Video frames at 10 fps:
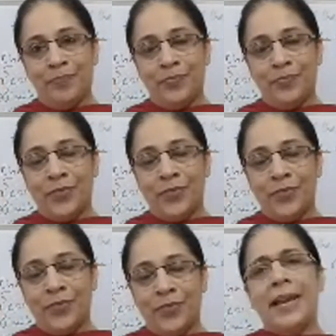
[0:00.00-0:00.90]
Alright,
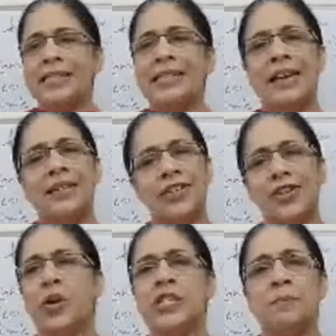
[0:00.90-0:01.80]
the place that
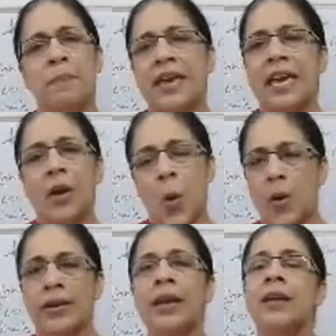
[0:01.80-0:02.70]
she was baking
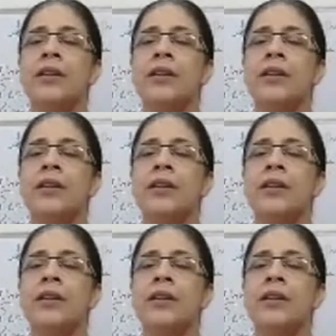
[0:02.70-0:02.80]
on.